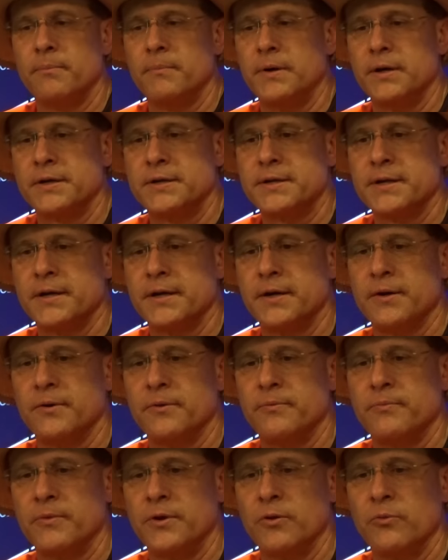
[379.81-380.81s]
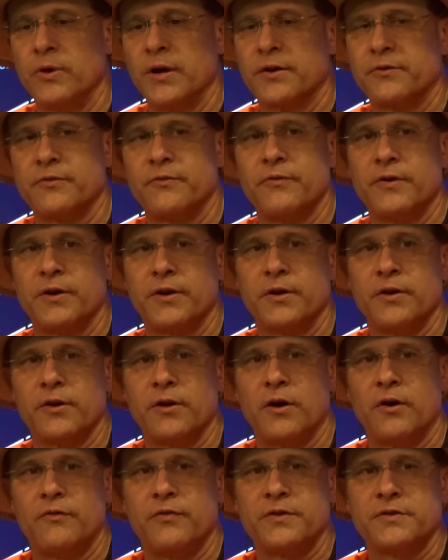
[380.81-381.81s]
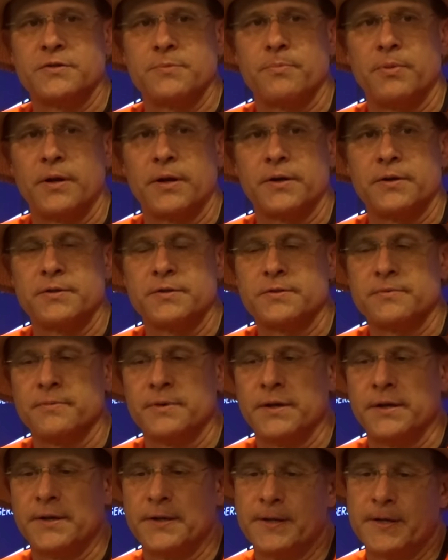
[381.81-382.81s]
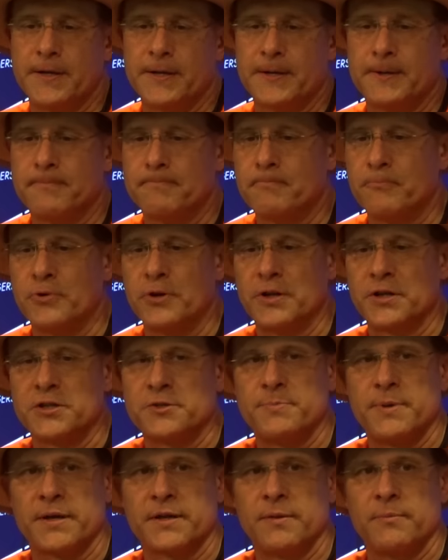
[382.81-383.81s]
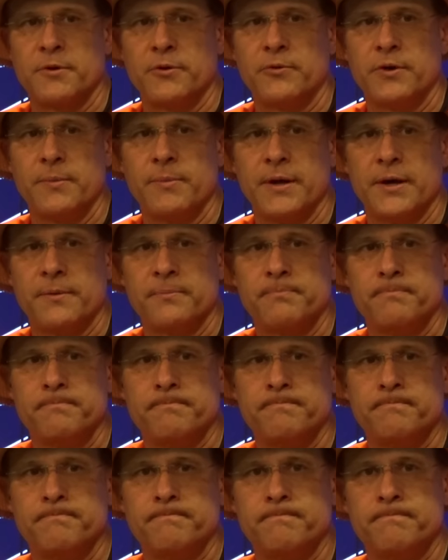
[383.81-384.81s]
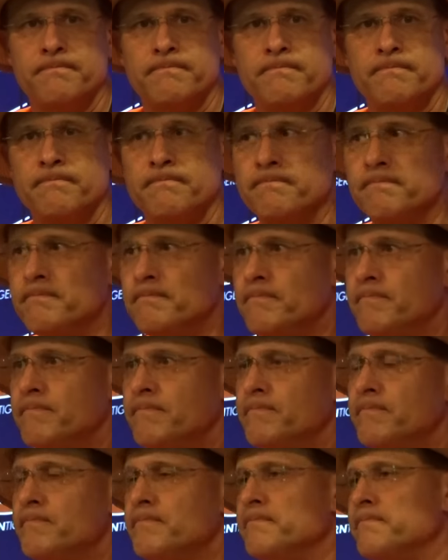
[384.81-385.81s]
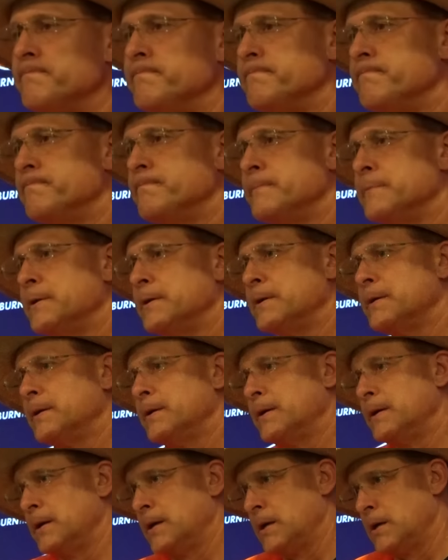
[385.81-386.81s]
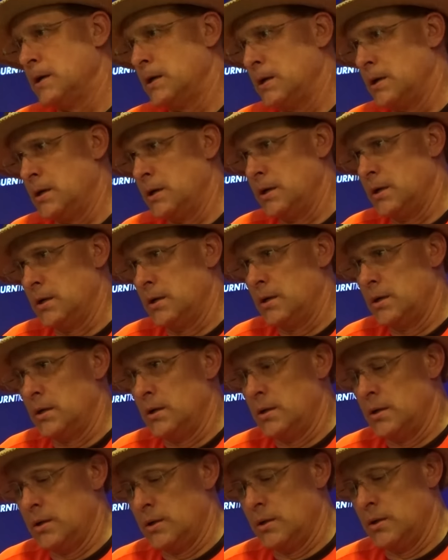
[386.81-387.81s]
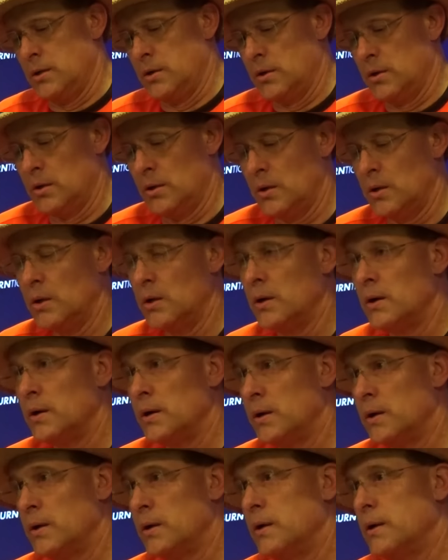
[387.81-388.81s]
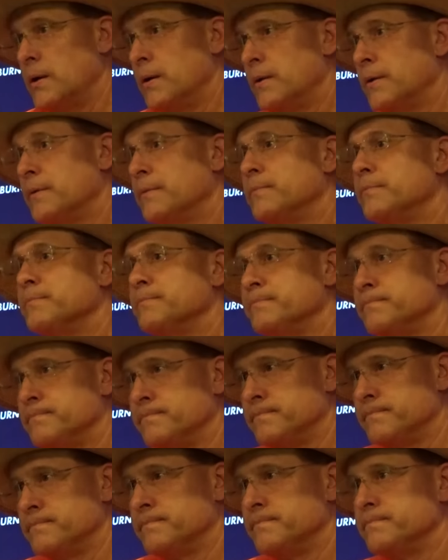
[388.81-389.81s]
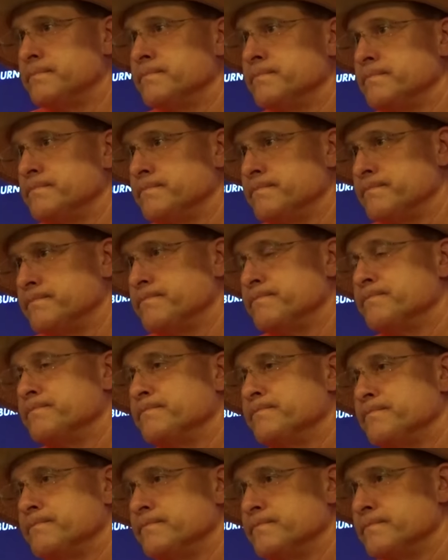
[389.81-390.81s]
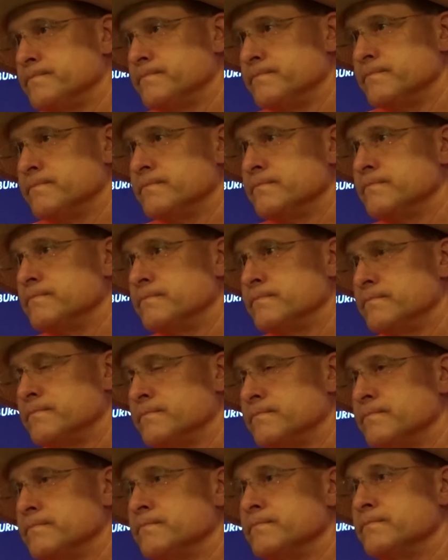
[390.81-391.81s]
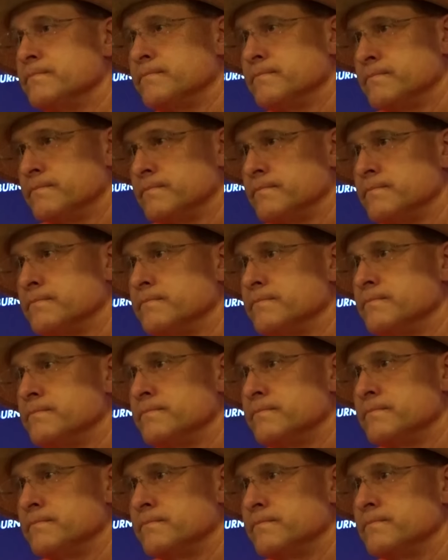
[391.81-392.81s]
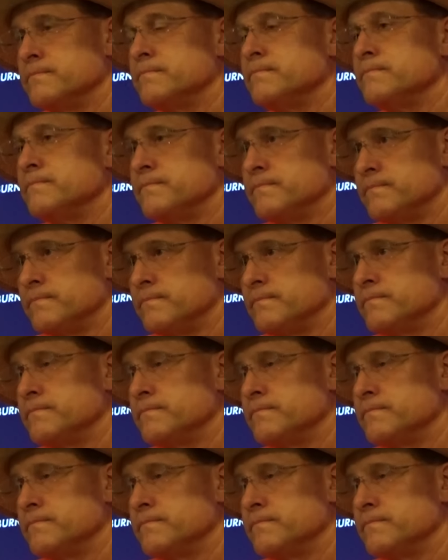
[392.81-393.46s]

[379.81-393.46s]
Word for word: but uh, you know, we got some very good offensive players, and uh, really expect them to rebound. Yes, aside from this scrimmage, when it's running oriented for Ricardo and the receivers, when it's looked at as this is going to be a much more passing oriented offense, and